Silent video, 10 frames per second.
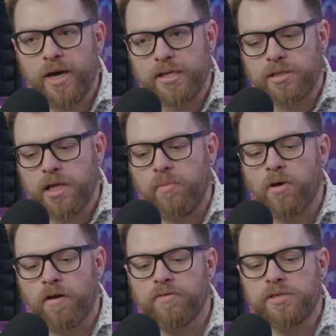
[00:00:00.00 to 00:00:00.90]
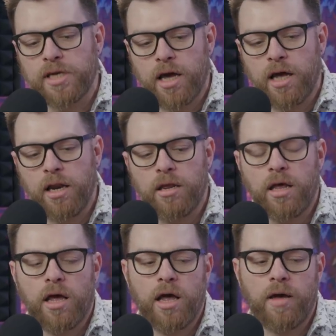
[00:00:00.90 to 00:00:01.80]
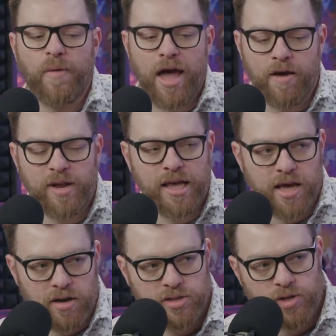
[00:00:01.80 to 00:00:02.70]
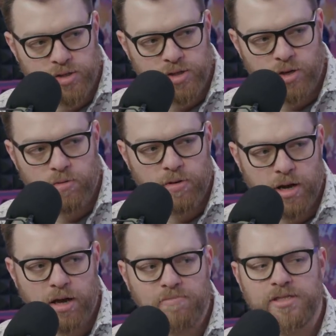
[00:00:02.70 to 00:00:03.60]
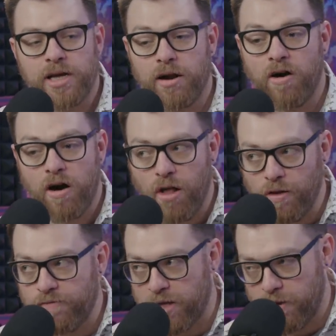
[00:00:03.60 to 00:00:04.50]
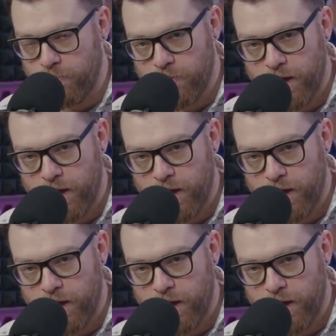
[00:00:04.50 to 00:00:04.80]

basically, Marvel said, um, How many characters do you want? And we said, All of them.